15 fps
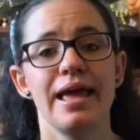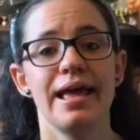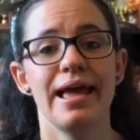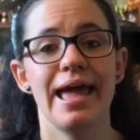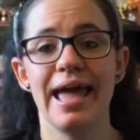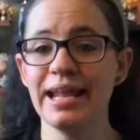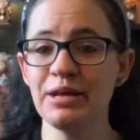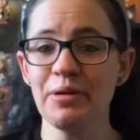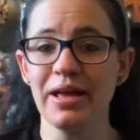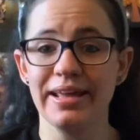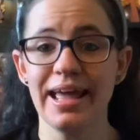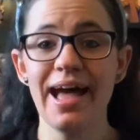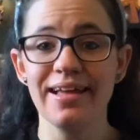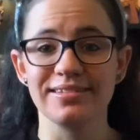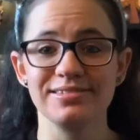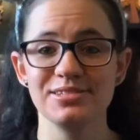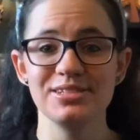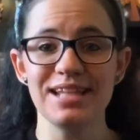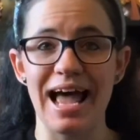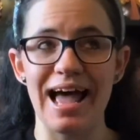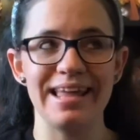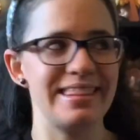Anyway, yeah,
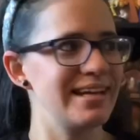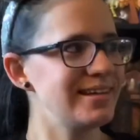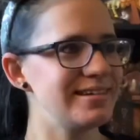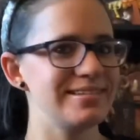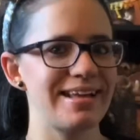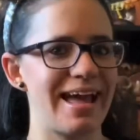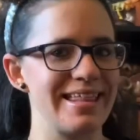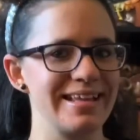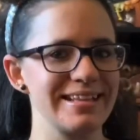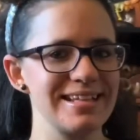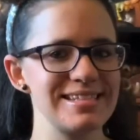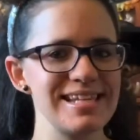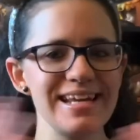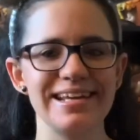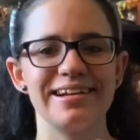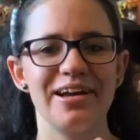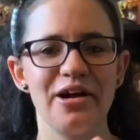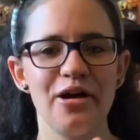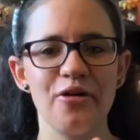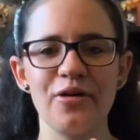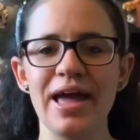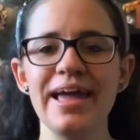I think that's it.
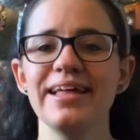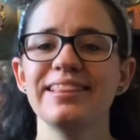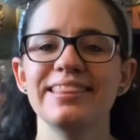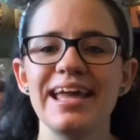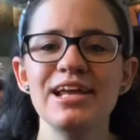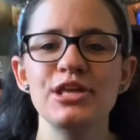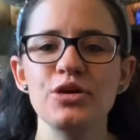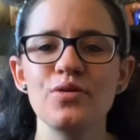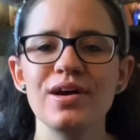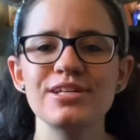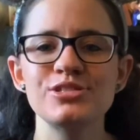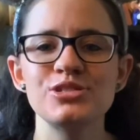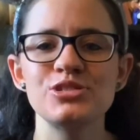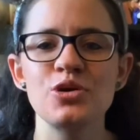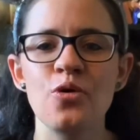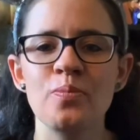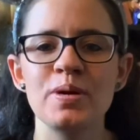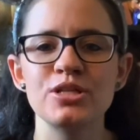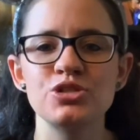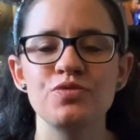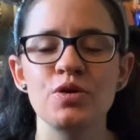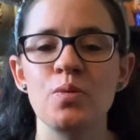Okay, thank you guys so
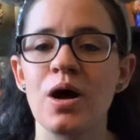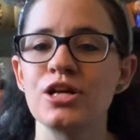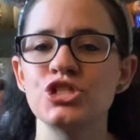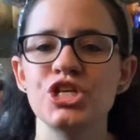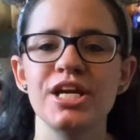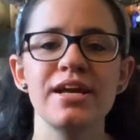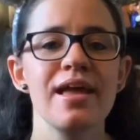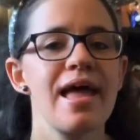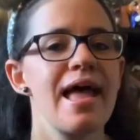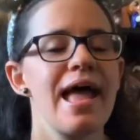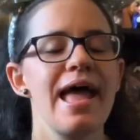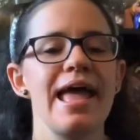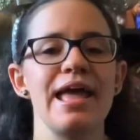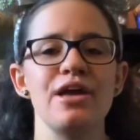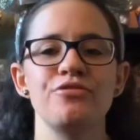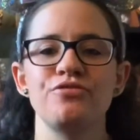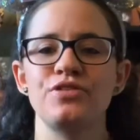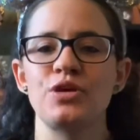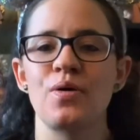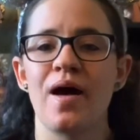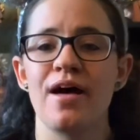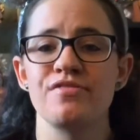much for watching. If
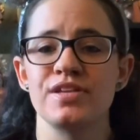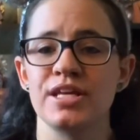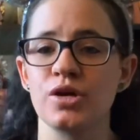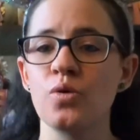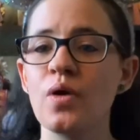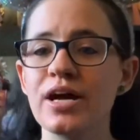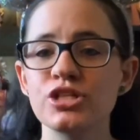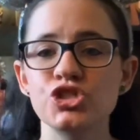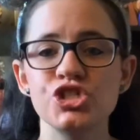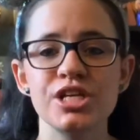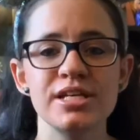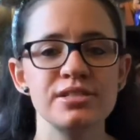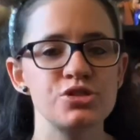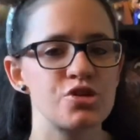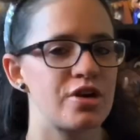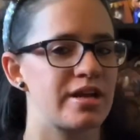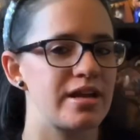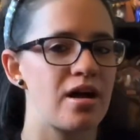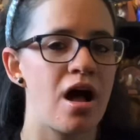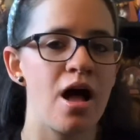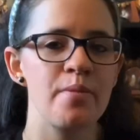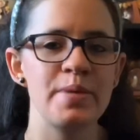you have any questions or any
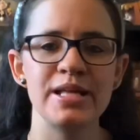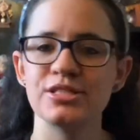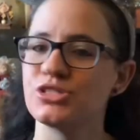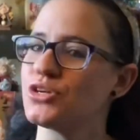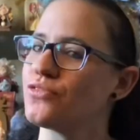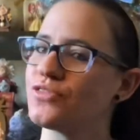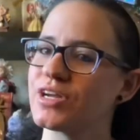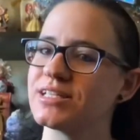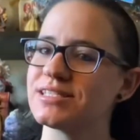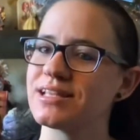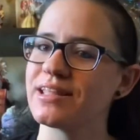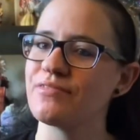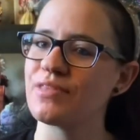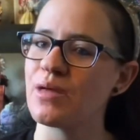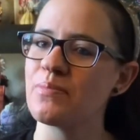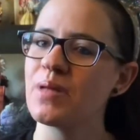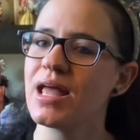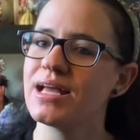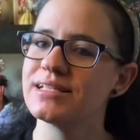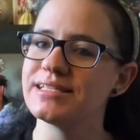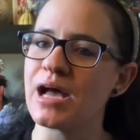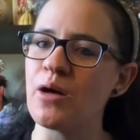comments, don't forget to leave them
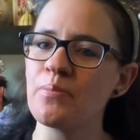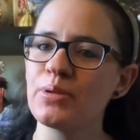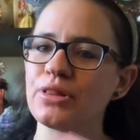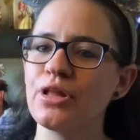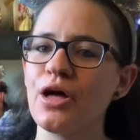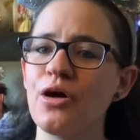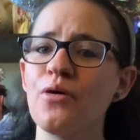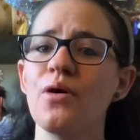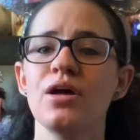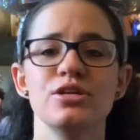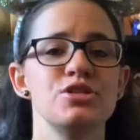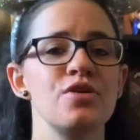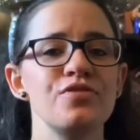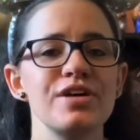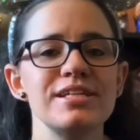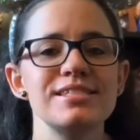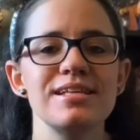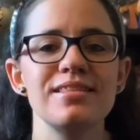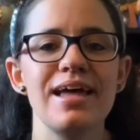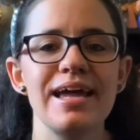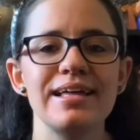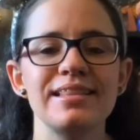down below. Don't forget to
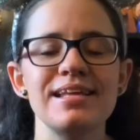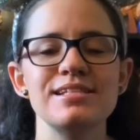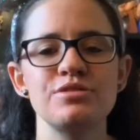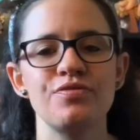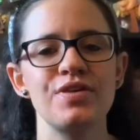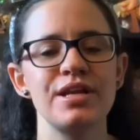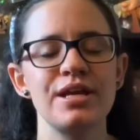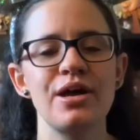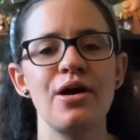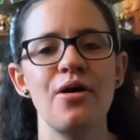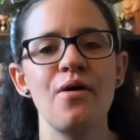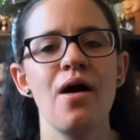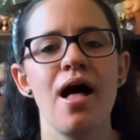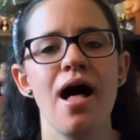like this video.